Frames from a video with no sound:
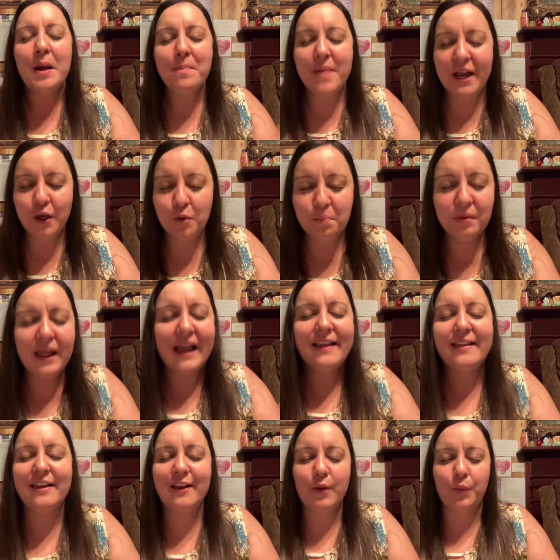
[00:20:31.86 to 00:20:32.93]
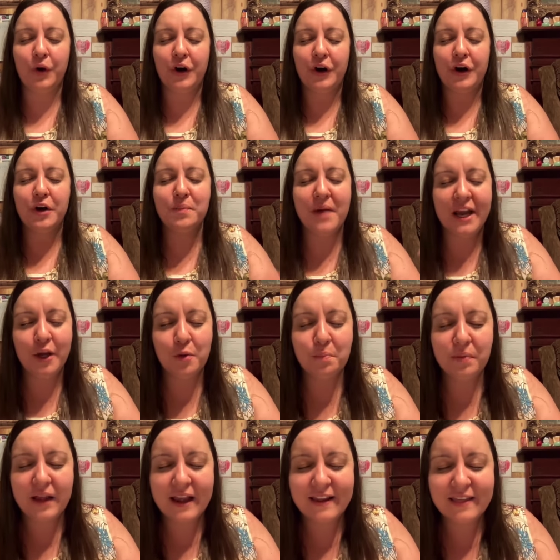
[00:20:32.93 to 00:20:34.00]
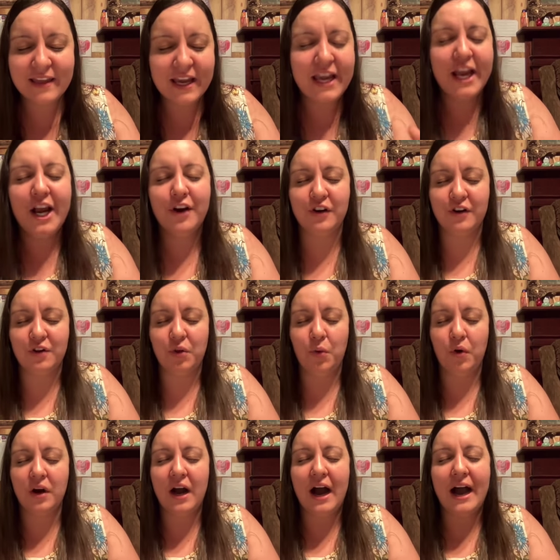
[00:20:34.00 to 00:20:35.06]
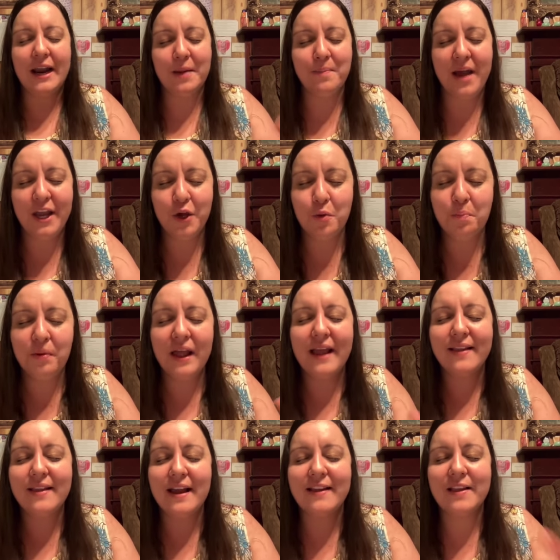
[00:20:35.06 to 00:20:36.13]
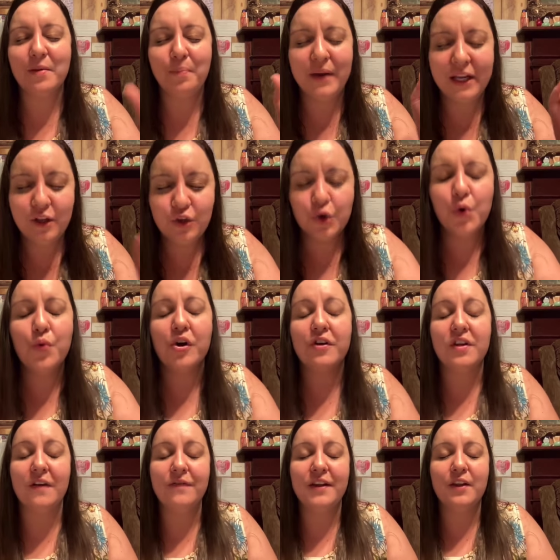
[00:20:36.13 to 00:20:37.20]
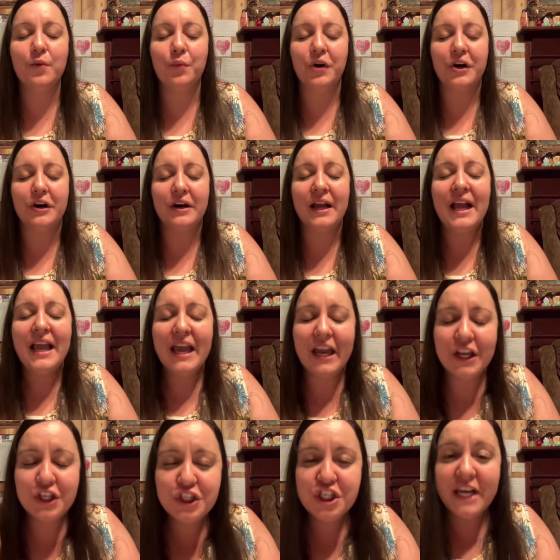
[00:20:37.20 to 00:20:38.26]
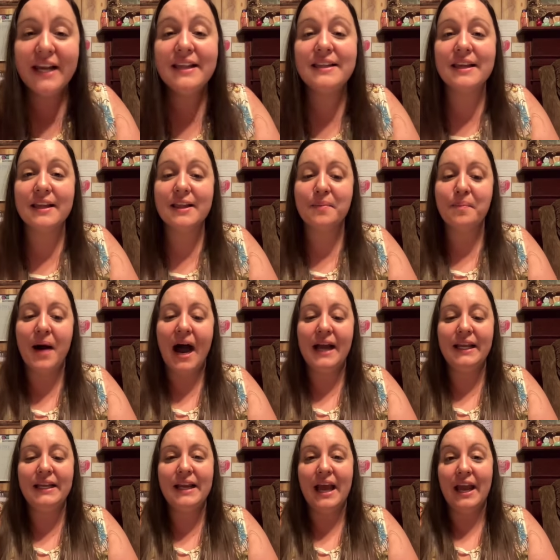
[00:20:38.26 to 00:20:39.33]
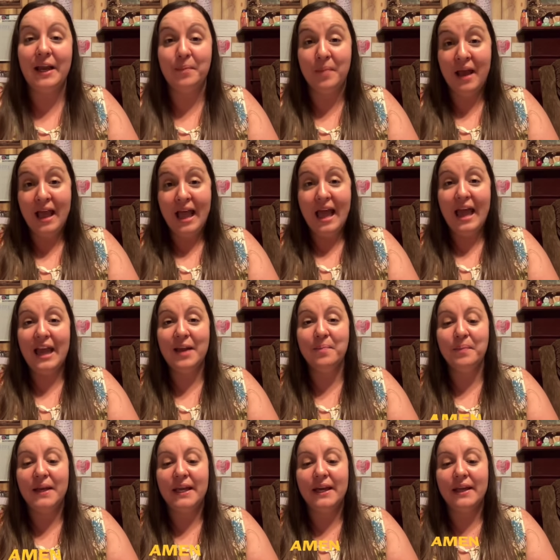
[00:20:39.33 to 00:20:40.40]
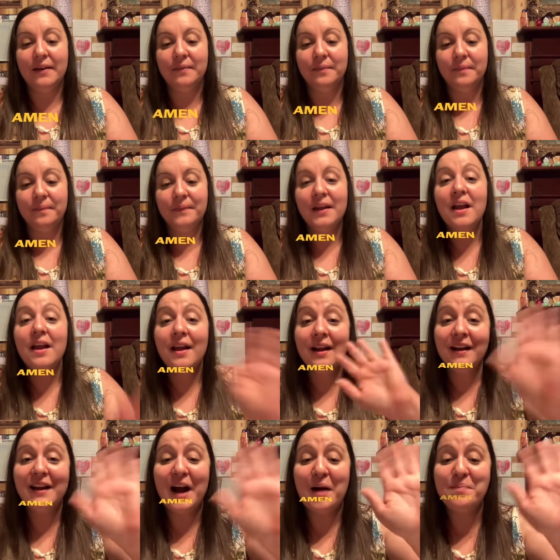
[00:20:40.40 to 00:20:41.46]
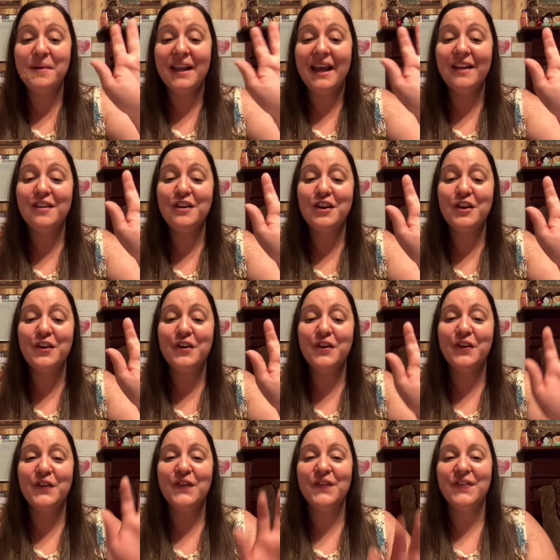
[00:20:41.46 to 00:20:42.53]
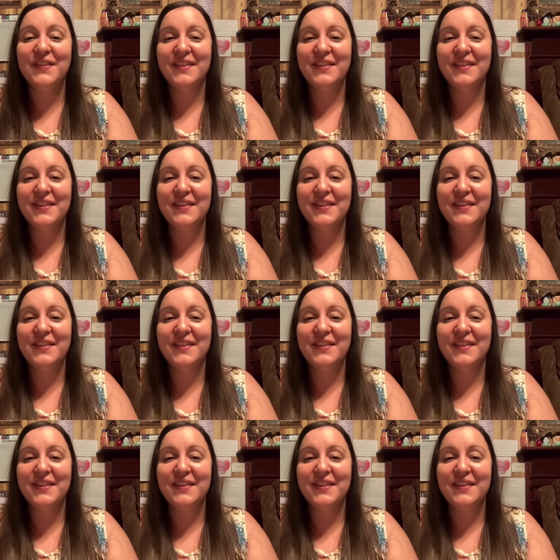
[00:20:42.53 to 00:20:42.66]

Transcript: May you bless this word. May you bless the hearers, Lord God, and May you bless us to be doers of this word. In Jesus' mighty name, amen. God bless you.